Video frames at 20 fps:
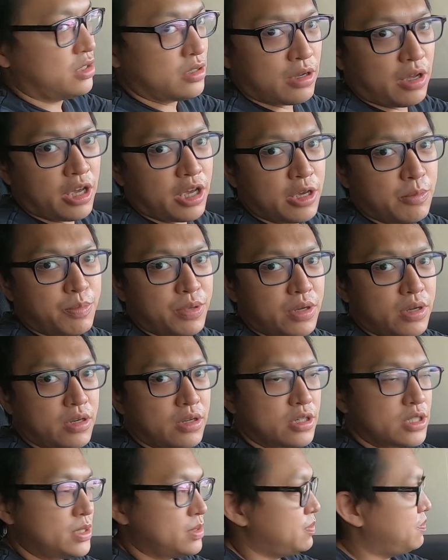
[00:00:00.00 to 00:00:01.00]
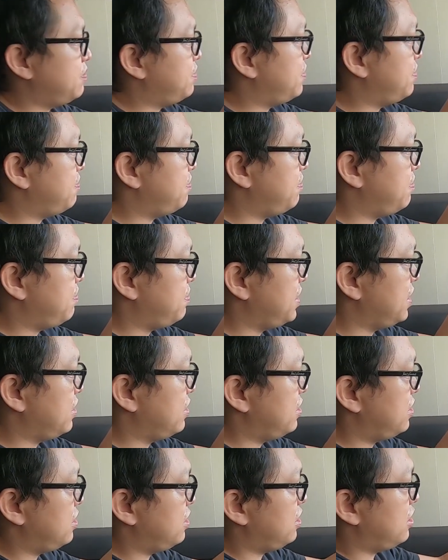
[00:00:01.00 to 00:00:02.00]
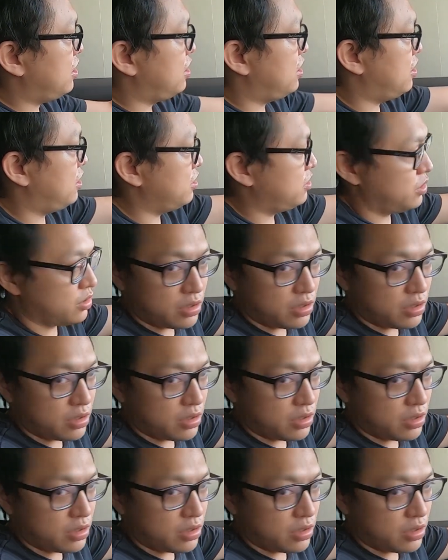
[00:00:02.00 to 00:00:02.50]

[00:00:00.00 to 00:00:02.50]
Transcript: The 8 pillars speaker,